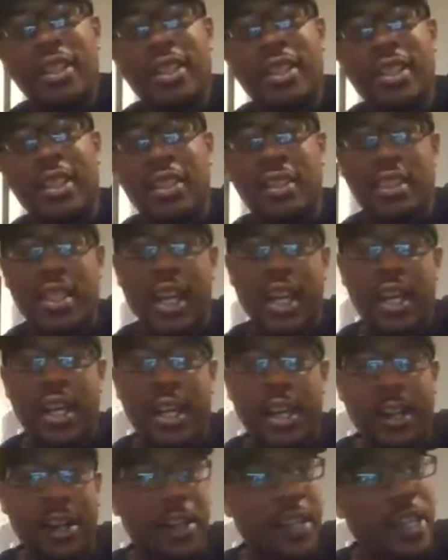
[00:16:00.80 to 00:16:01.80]
is that
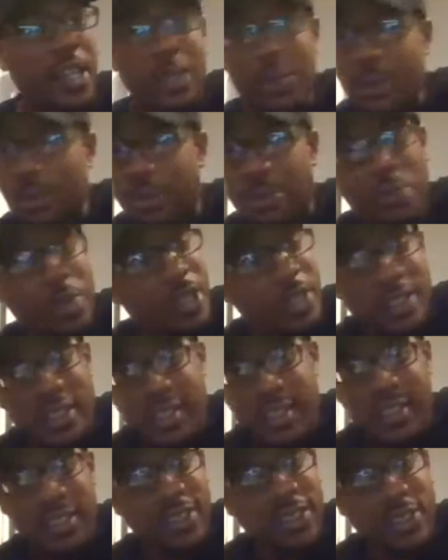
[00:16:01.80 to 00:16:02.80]
Harry wasn't
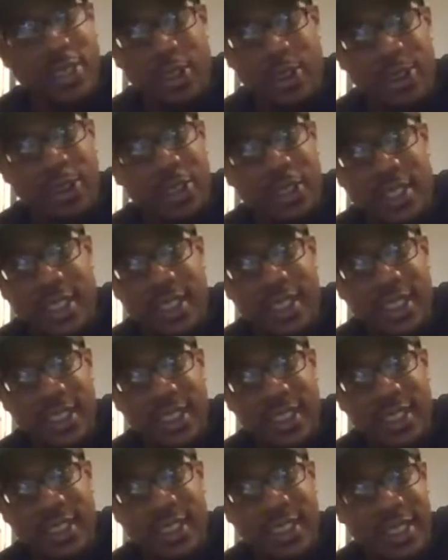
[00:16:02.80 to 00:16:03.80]
Charles's
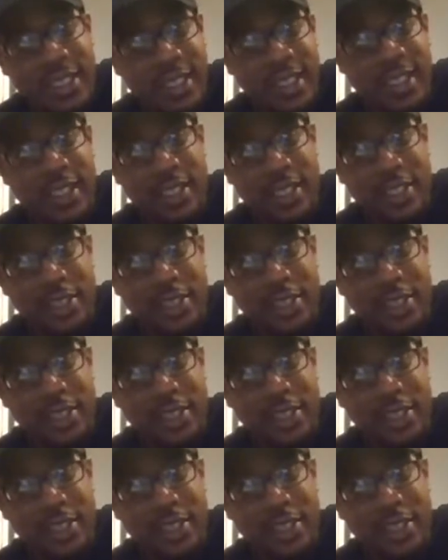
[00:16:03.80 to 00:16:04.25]
son,